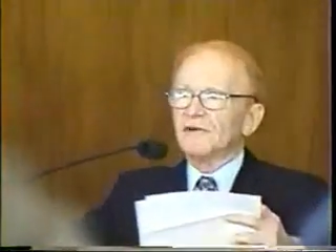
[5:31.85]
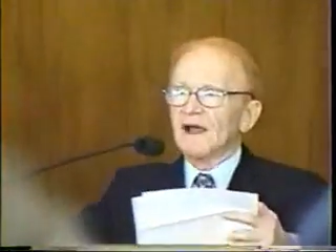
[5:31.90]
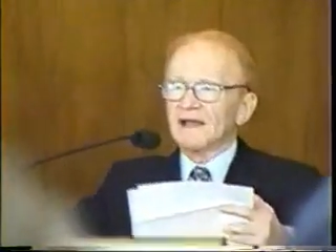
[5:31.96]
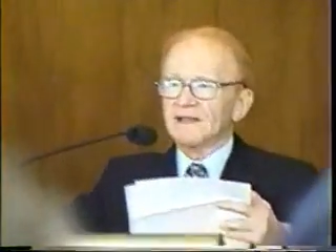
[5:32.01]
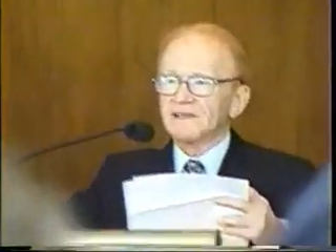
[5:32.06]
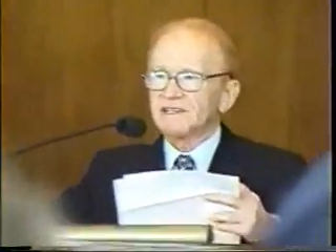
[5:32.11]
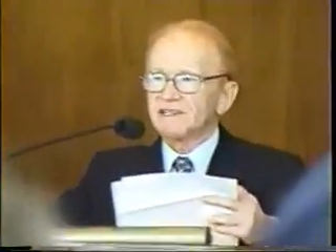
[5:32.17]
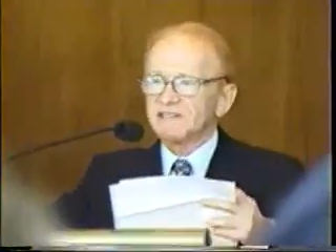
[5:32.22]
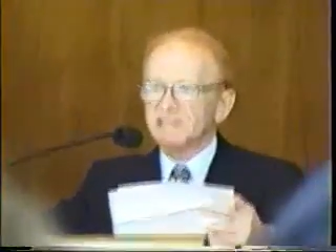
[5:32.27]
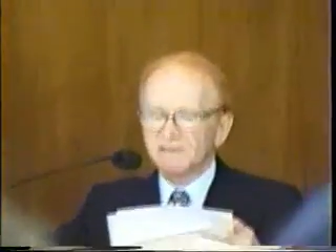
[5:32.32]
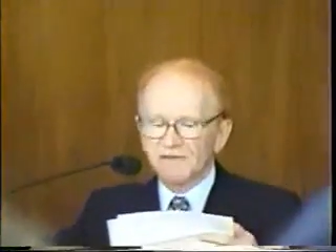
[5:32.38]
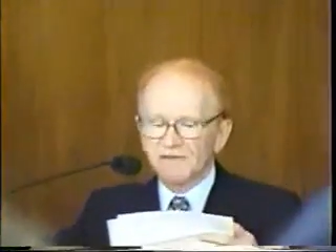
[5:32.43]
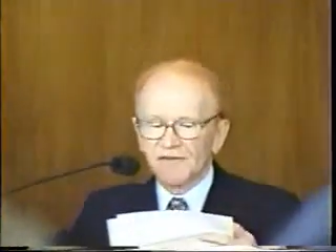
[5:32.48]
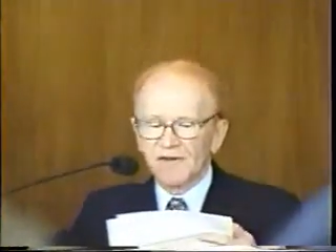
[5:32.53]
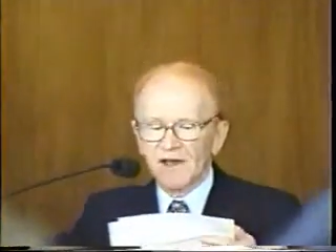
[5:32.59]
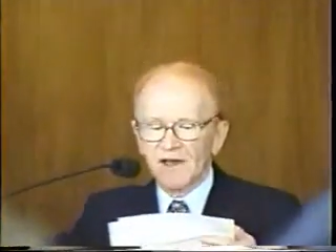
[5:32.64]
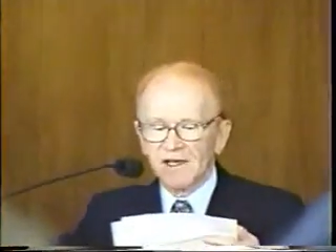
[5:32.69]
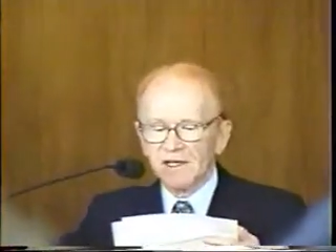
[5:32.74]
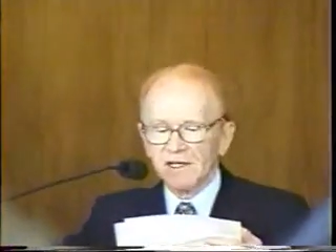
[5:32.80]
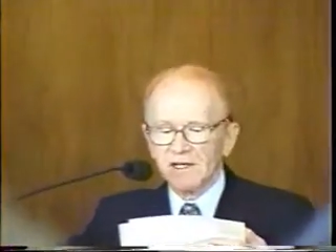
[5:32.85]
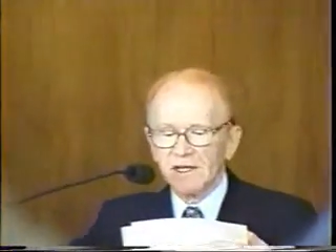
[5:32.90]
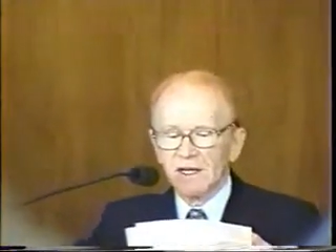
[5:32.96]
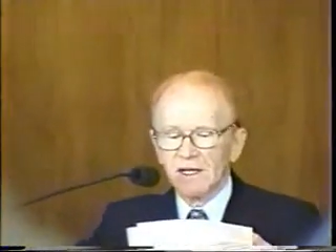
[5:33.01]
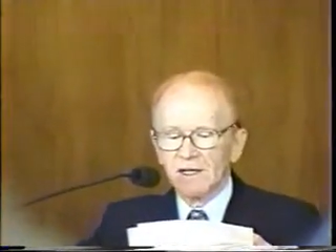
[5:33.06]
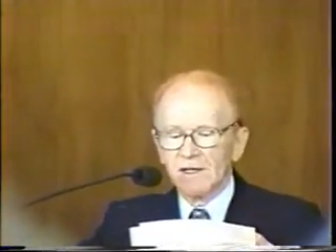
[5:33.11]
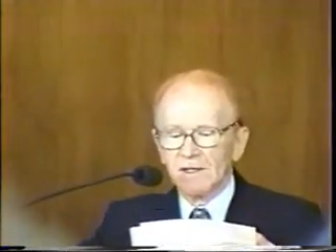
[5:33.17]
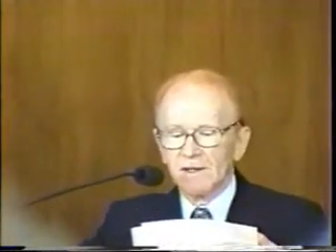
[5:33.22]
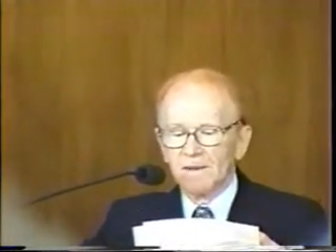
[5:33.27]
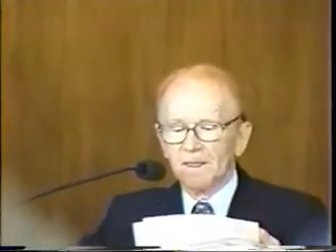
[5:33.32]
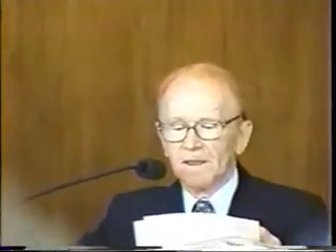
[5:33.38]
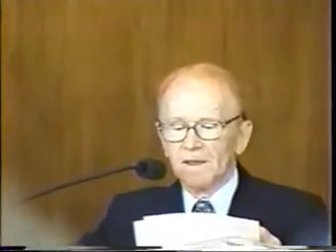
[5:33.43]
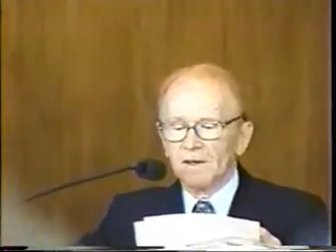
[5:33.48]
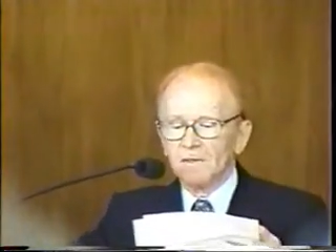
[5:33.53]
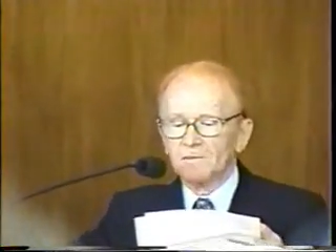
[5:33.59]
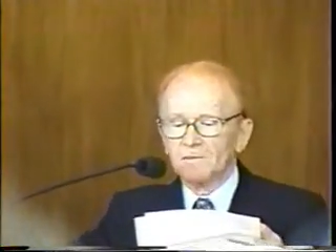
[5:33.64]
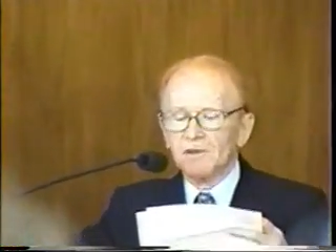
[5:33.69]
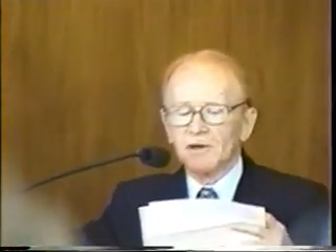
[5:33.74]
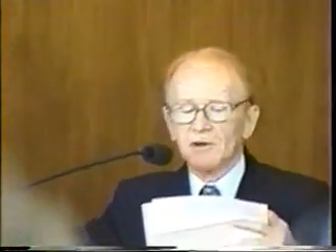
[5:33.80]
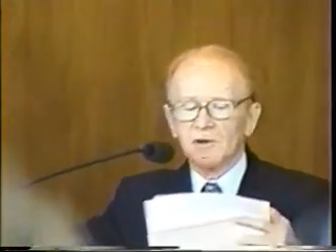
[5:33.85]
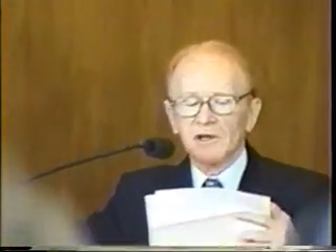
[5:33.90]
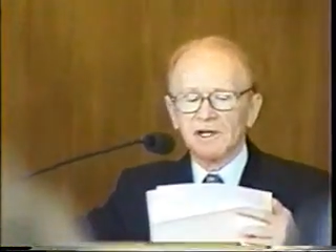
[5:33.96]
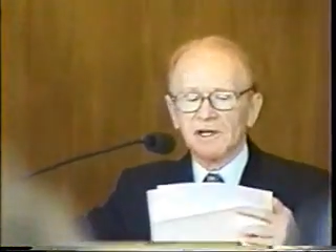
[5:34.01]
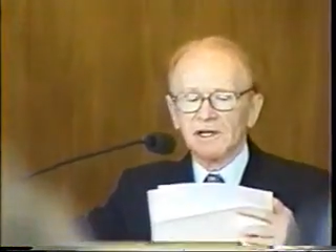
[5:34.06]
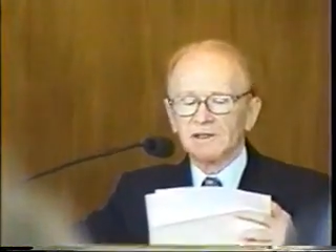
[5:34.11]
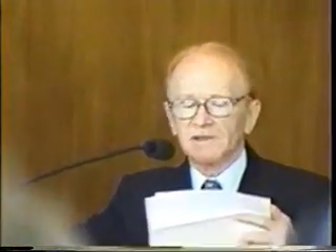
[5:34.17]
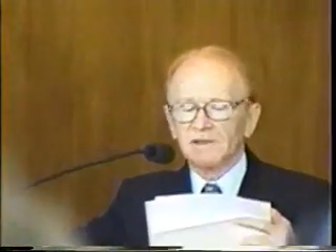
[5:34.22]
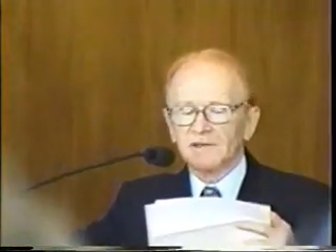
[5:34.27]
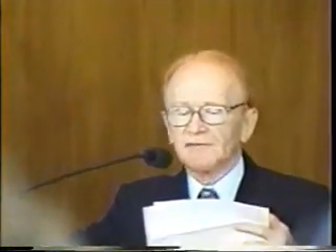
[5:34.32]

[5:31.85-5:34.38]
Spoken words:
we went to see Francis Fay